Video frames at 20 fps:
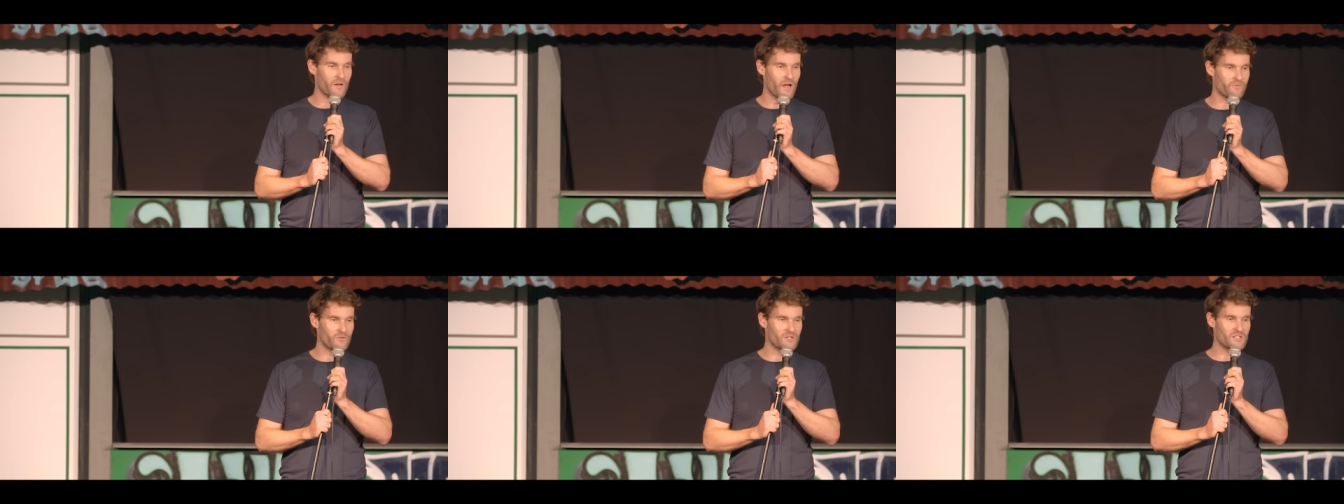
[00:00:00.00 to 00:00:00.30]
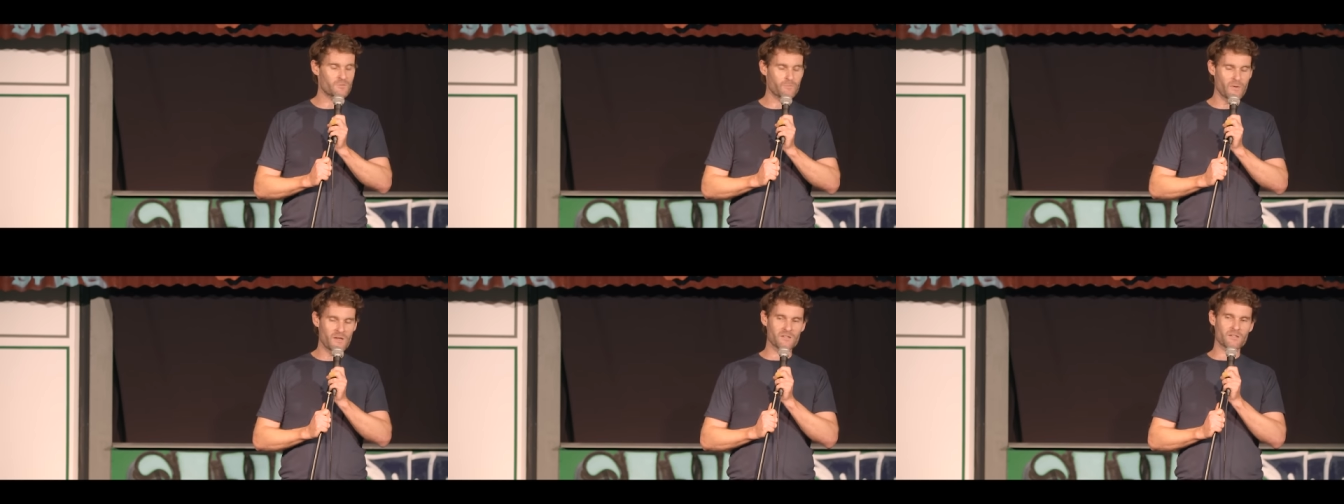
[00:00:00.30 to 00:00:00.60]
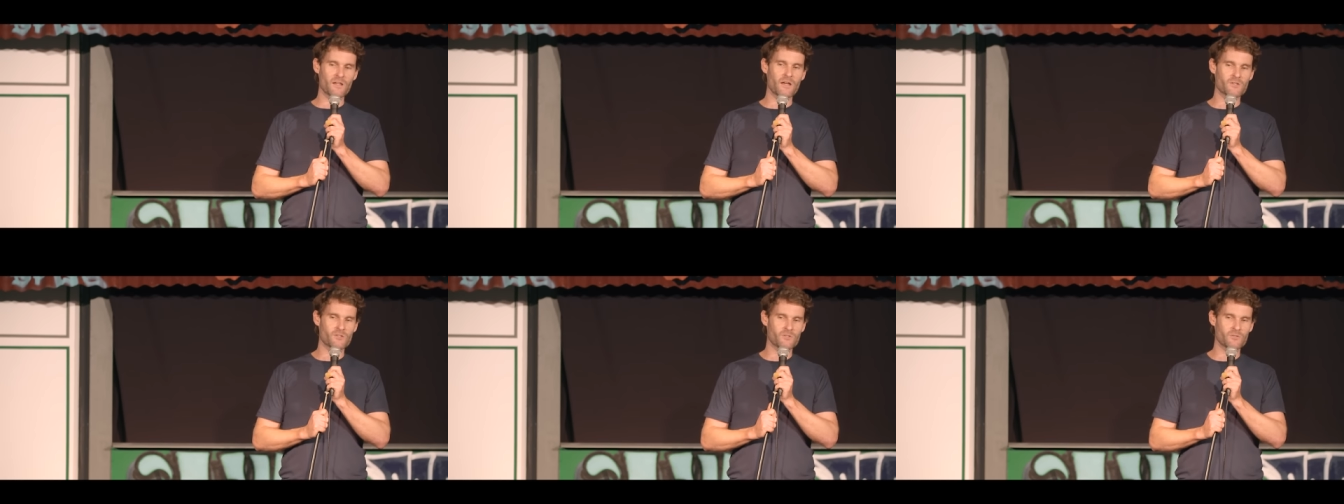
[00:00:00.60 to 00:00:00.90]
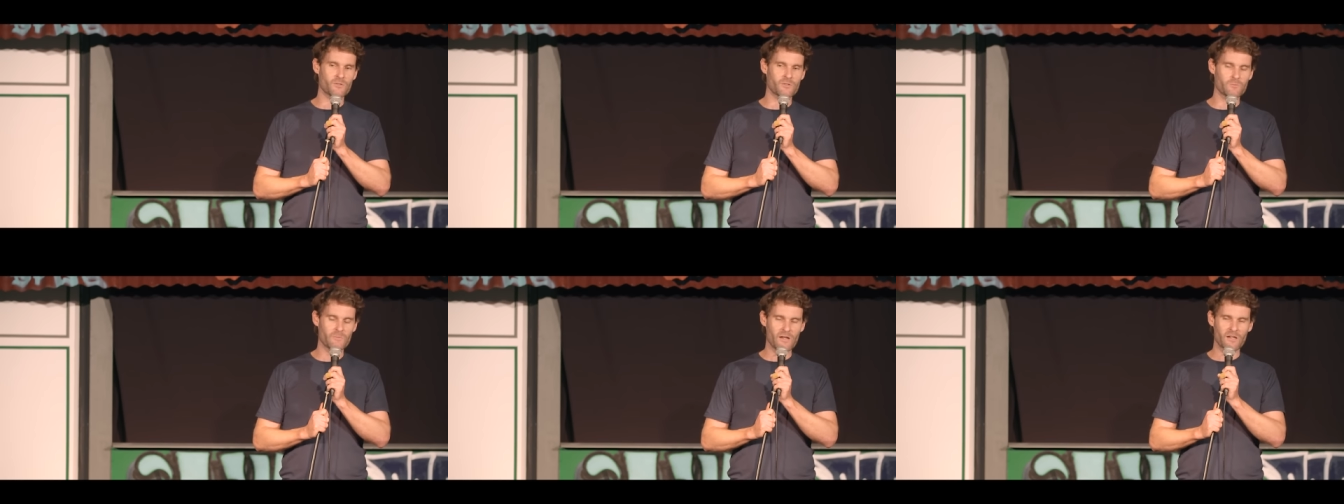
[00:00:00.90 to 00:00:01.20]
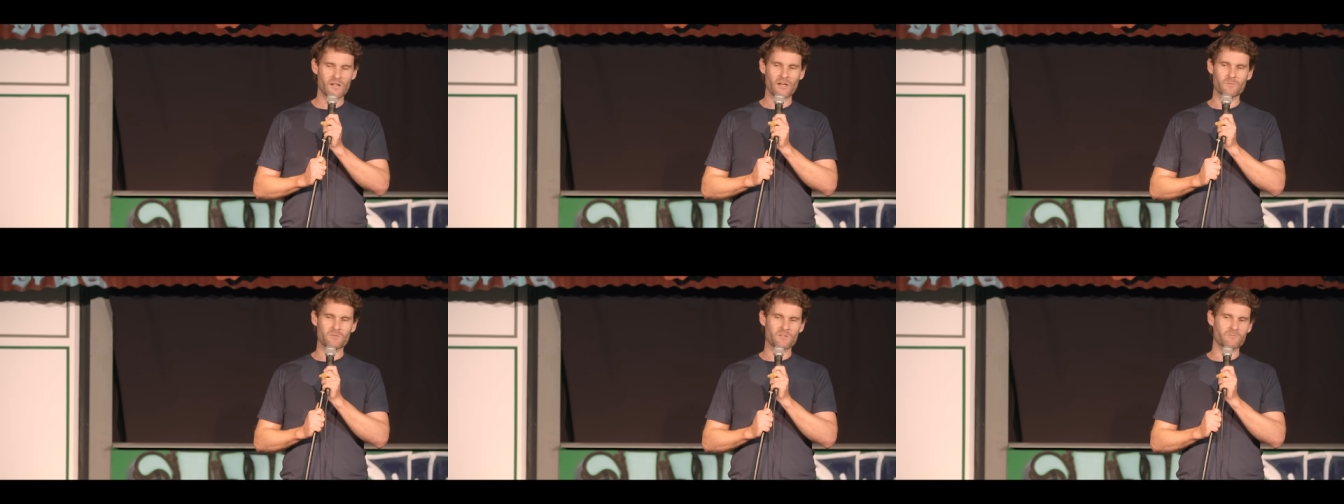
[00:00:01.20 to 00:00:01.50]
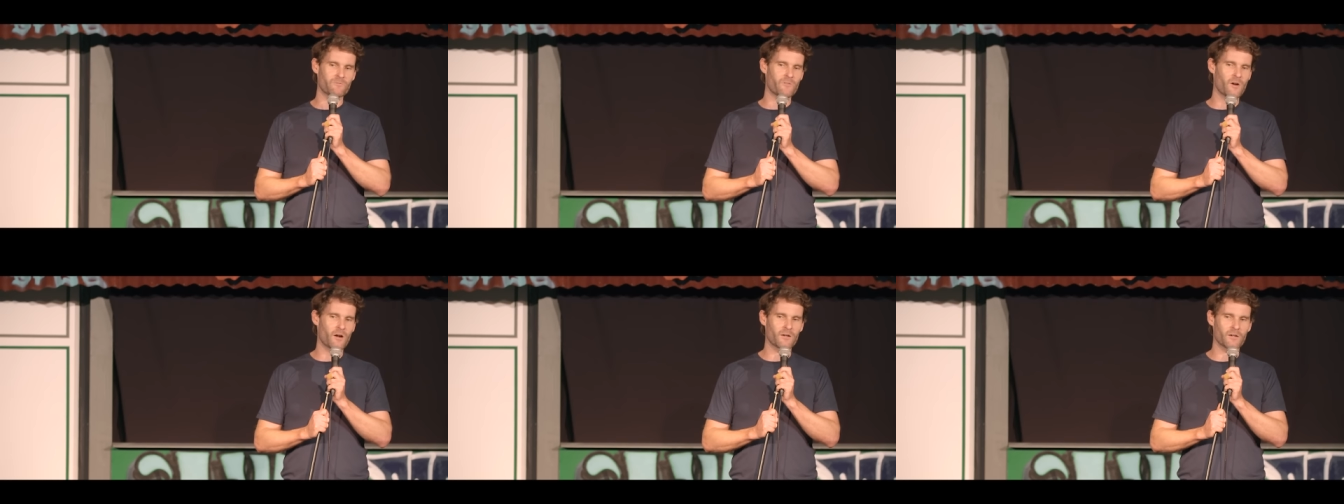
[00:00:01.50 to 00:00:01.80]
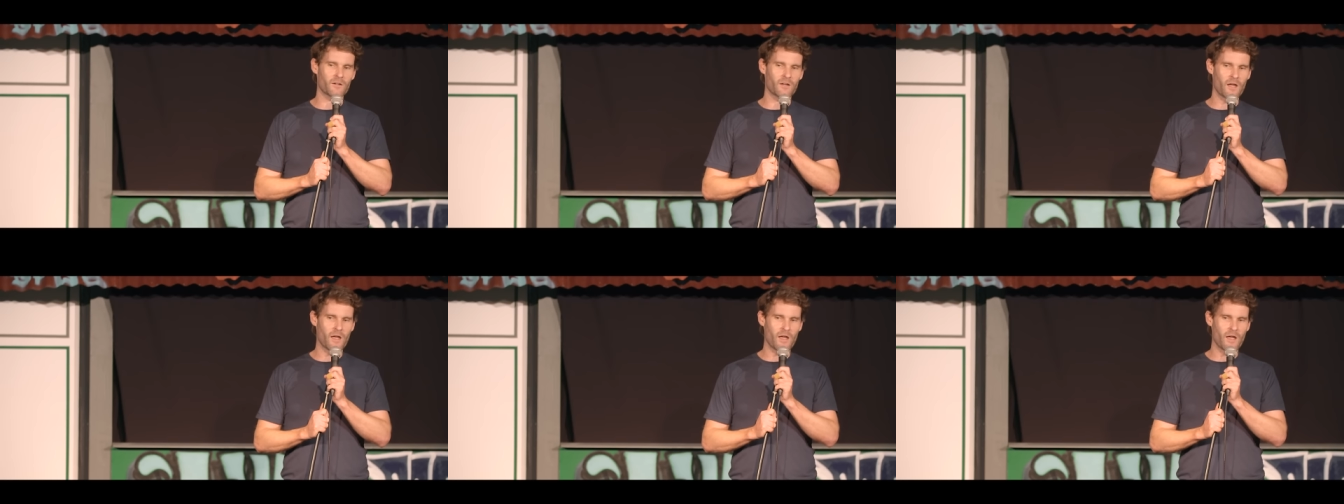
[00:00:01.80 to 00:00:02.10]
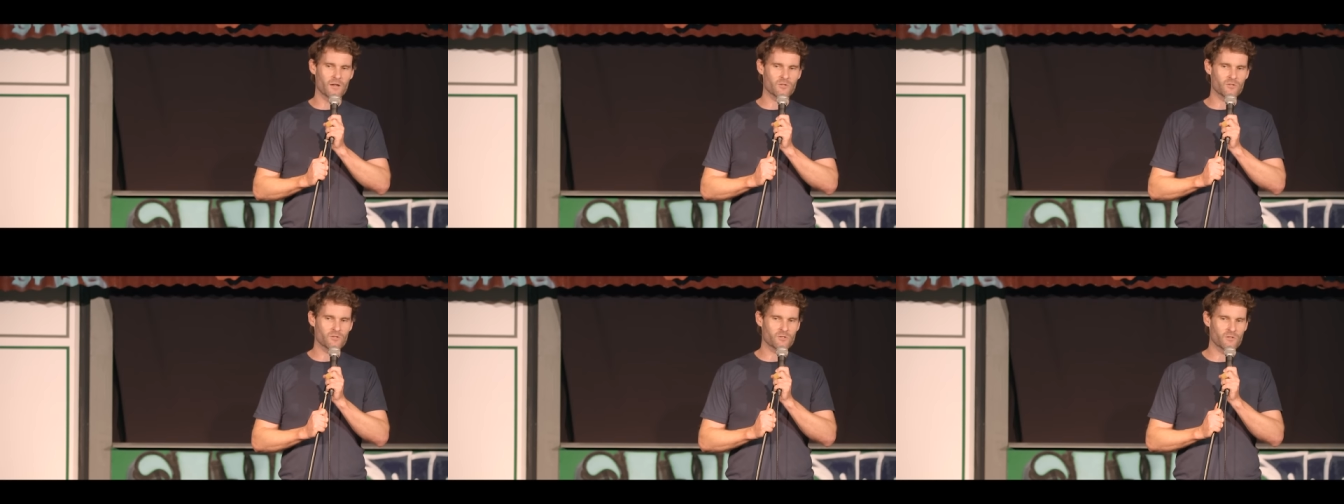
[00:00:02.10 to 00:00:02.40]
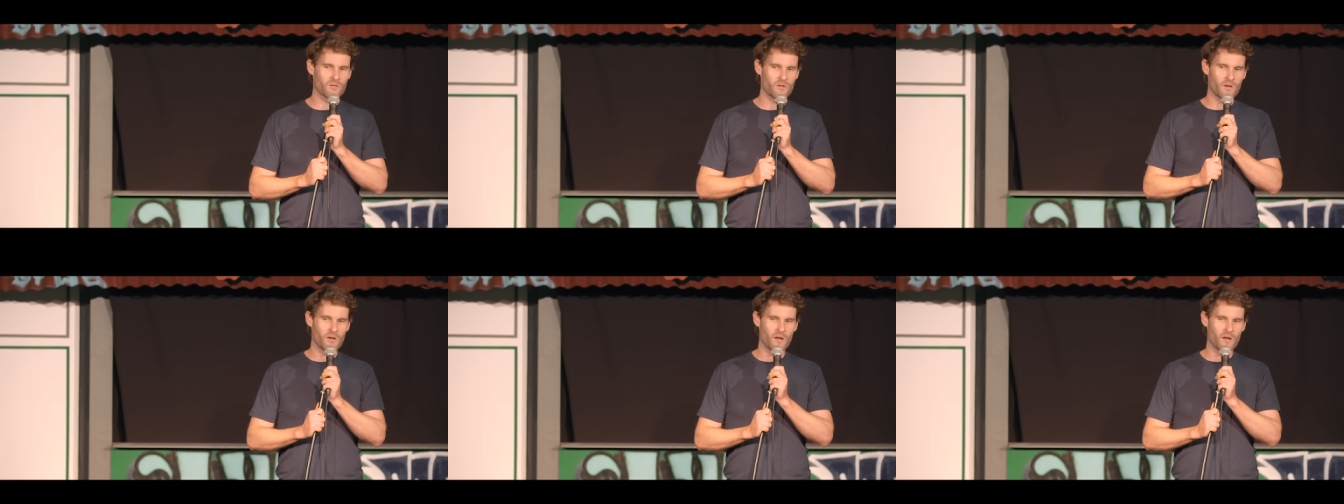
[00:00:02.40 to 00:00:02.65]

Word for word: gave a dispensation to to make heaps of fucking cash.